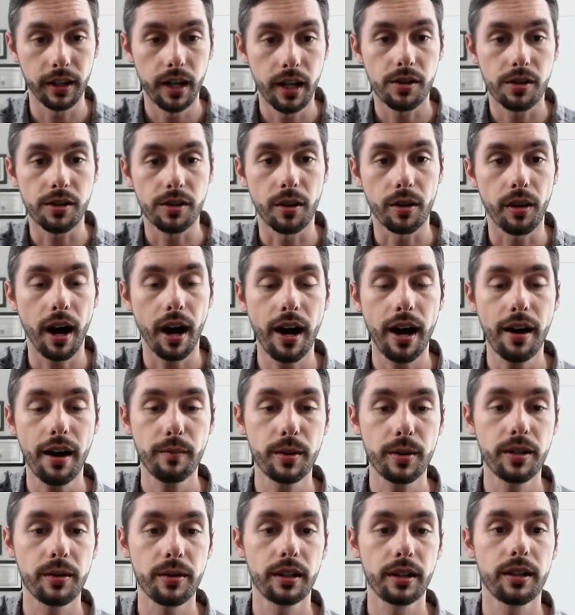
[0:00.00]
So I have
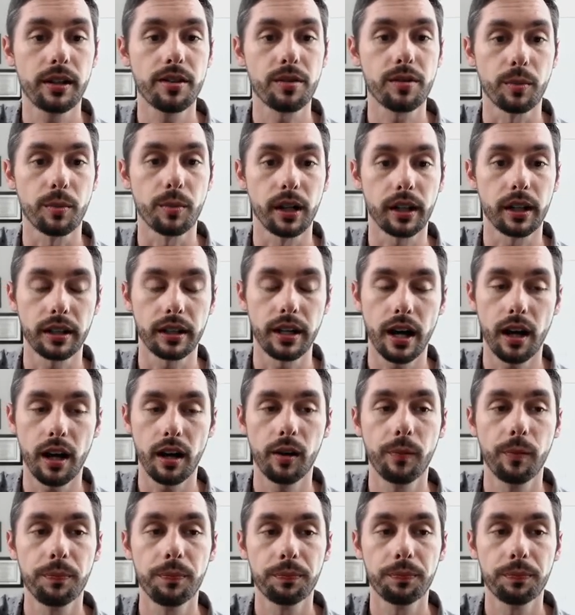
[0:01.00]
been doing this work now.